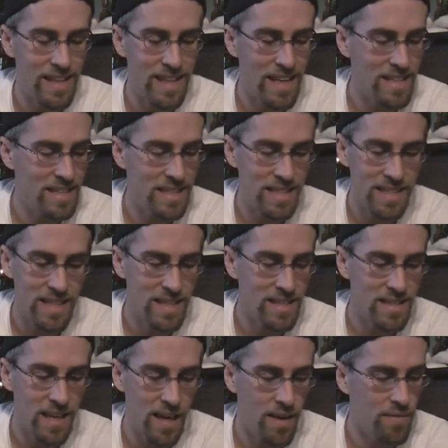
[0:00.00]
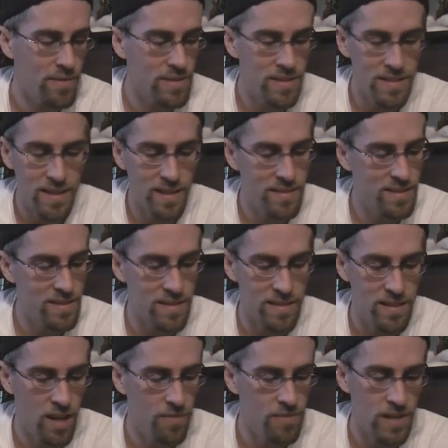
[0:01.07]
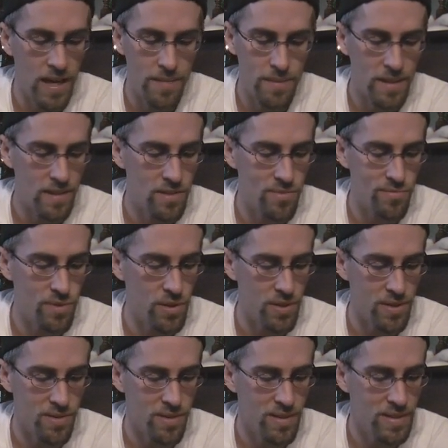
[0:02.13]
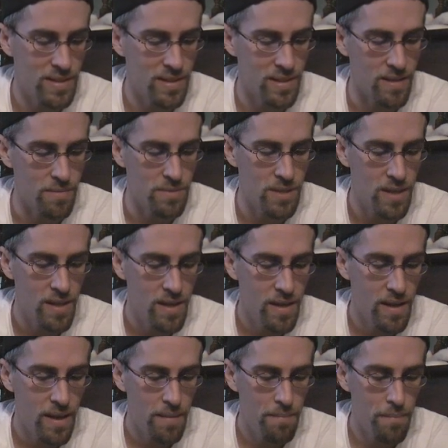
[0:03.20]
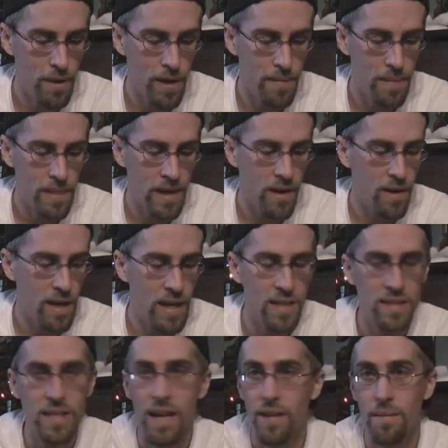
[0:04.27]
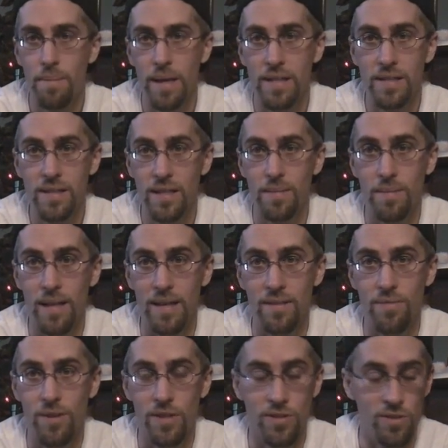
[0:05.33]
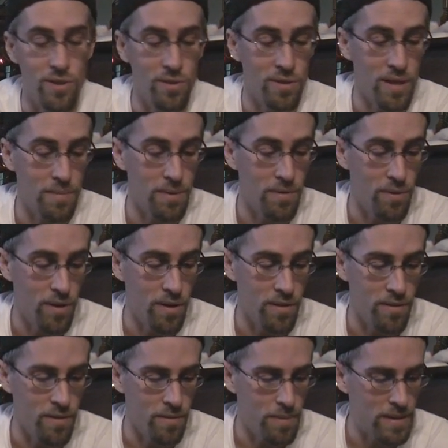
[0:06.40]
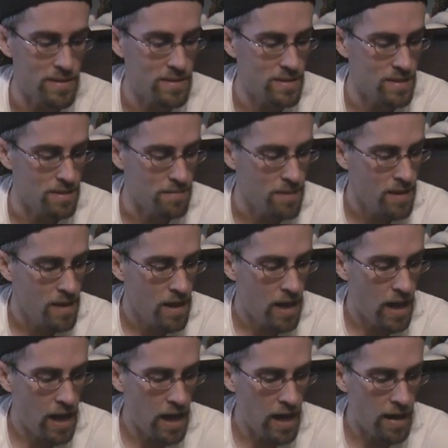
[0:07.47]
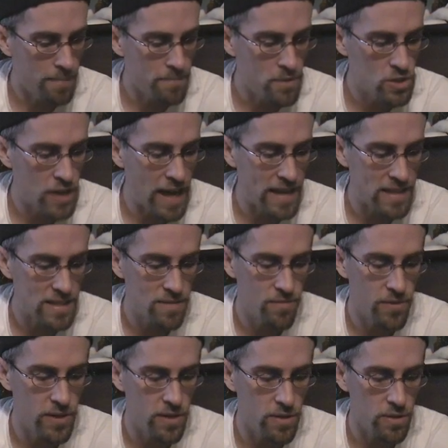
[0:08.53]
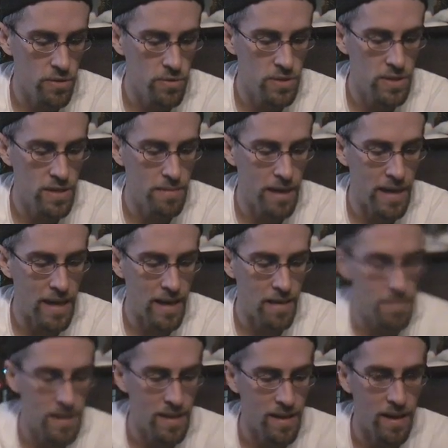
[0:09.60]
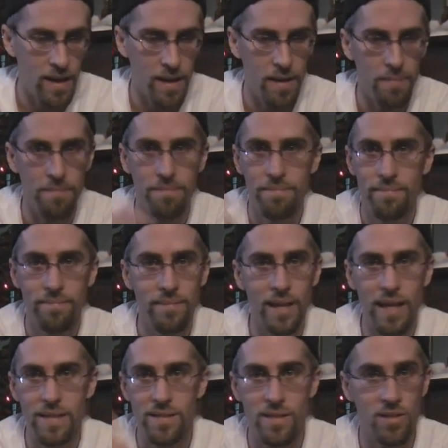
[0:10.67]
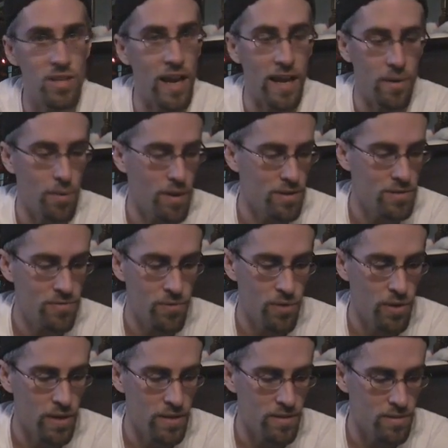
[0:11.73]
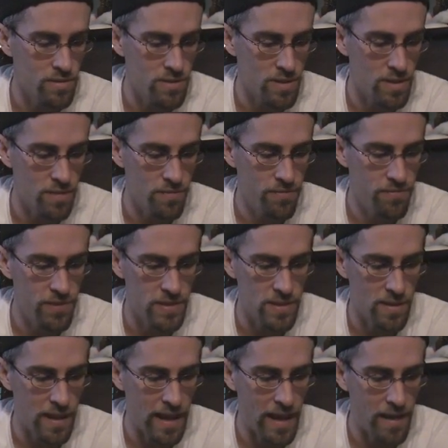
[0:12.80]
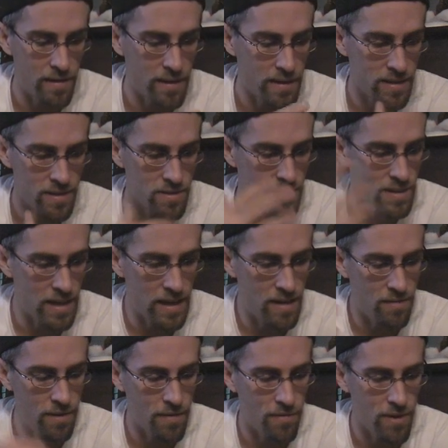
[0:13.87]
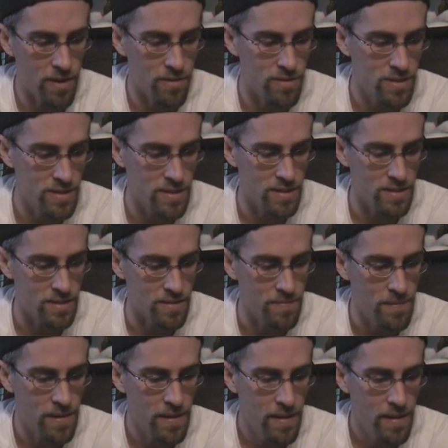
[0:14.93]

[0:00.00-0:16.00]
they just have a tough time against really good teams. But they are hands down the best team in that division. Don't get me wrong, they're the best team. Jacksonville losing to Miami. That's the Jaguars for you. They're just gonna fizzle out like they do at the end of every other season.